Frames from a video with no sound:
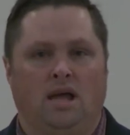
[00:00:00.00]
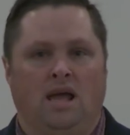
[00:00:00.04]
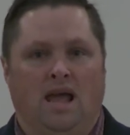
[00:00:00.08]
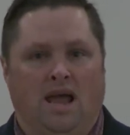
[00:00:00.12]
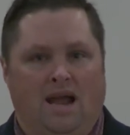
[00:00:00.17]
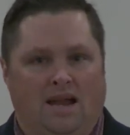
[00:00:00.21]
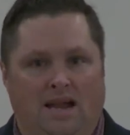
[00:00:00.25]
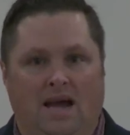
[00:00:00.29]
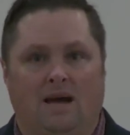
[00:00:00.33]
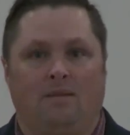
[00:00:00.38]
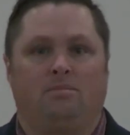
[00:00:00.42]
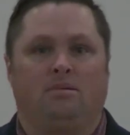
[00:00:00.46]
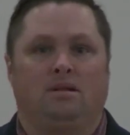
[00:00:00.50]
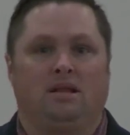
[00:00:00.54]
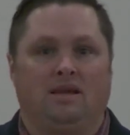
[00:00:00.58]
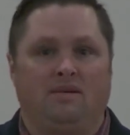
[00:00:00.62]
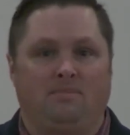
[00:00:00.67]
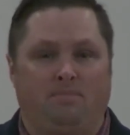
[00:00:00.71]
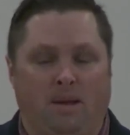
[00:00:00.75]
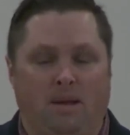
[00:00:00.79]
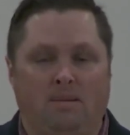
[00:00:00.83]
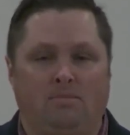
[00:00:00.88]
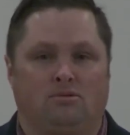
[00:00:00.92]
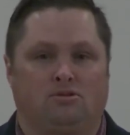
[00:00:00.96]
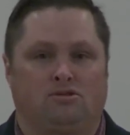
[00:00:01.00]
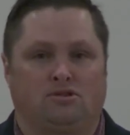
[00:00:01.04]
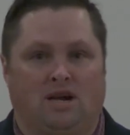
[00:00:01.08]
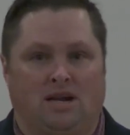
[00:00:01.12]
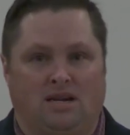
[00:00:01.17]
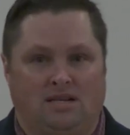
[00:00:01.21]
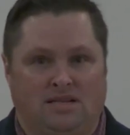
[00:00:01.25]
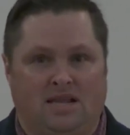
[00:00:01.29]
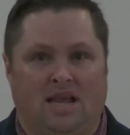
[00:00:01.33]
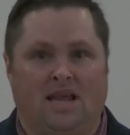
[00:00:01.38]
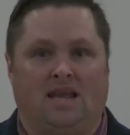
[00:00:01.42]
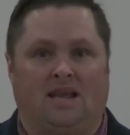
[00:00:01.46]
and I believe people try
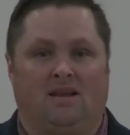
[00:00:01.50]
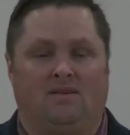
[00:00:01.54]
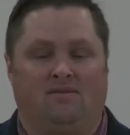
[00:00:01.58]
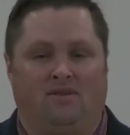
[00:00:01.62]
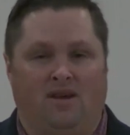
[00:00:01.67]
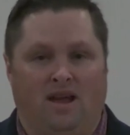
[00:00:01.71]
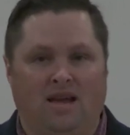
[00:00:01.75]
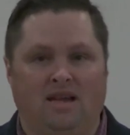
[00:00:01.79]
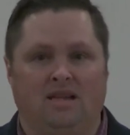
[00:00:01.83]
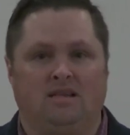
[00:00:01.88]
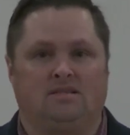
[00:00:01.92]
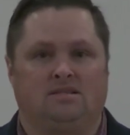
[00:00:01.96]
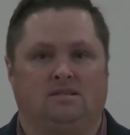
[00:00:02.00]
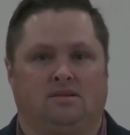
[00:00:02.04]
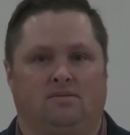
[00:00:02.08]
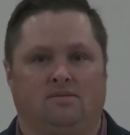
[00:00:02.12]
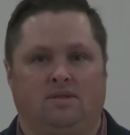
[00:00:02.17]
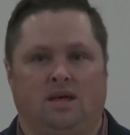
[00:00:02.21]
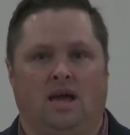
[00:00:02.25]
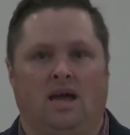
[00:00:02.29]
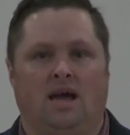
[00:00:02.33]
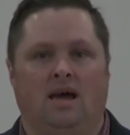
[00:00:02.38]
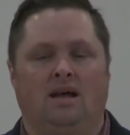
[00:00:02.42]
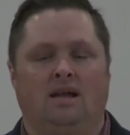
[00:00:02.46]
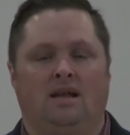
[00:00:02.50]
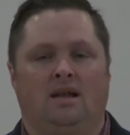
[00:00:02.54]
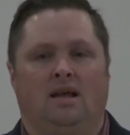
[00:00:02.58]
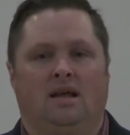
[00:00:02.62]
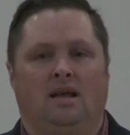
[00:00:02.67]
to take advantage of that.